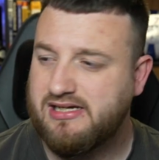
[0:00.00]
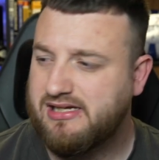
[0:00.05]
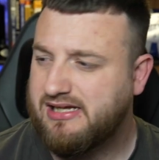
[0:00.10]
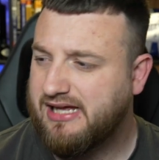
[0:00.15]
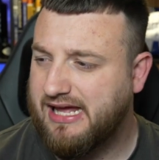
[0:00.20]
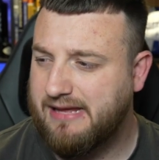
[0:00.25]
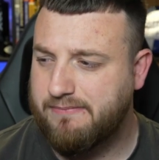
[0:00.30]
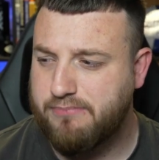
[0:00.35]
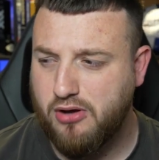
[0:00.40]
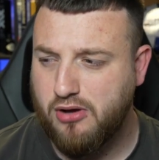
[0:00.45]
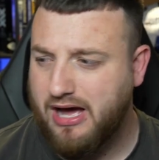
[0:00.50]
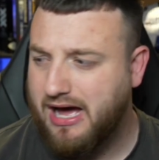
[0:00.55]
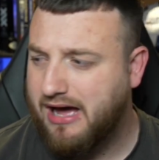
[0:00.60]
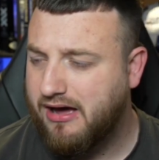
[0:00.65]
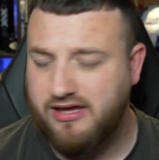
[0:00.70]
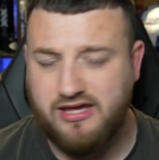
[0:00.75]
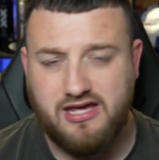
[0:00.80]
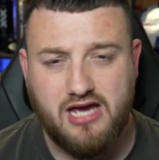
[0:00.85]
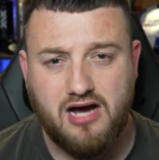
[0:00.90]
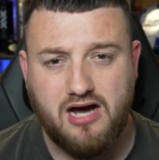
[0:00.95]
He put out a
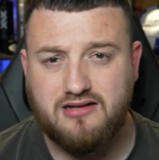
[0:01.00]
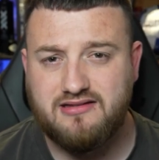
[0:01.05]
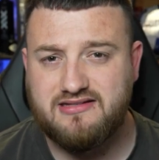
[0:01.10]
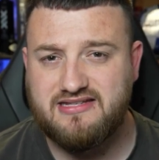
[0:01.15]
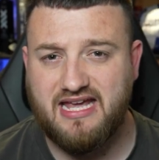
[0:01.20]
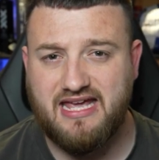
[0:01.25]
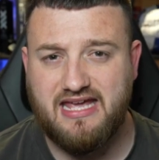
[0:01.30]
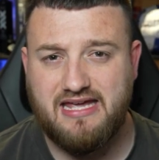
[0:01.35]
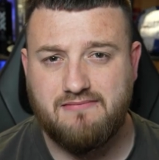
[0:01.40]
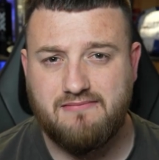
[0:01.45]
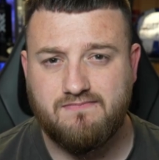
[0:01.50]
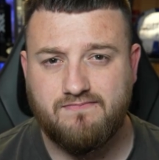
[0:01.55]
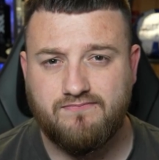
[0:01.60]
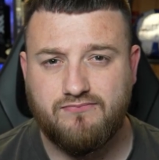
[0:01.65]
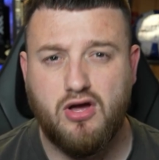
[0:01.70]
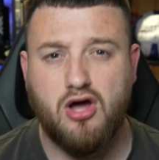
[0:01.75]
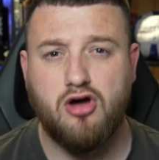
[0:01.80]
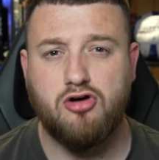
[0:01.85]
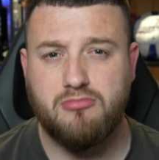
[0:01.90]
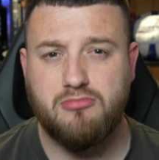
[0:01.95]
young team.
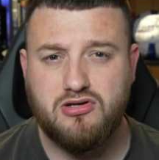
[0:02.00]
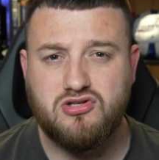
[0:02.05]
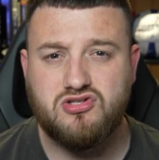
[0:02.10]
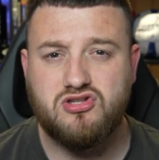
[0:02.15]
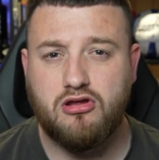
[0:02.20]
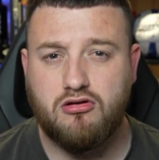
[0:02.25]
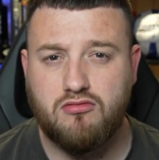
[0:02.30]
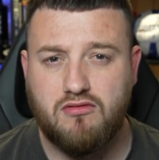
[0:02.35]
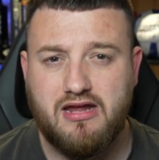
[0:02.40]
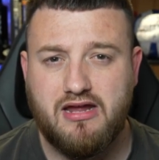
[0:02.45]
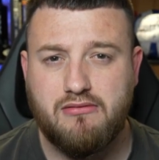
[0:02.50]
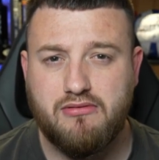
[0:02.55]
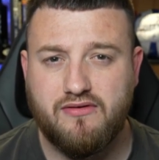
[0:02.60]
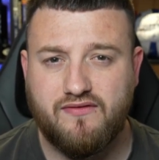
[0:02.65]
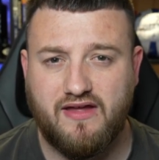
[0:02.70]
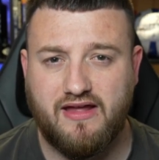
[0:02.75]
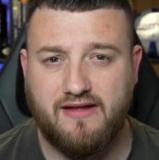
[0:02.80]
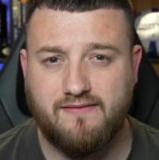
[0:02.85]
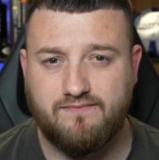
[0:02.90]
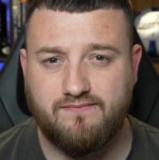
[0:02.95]
I almost agree with
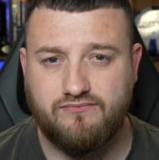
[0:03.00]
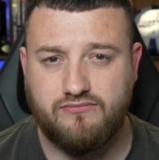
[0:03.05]
it.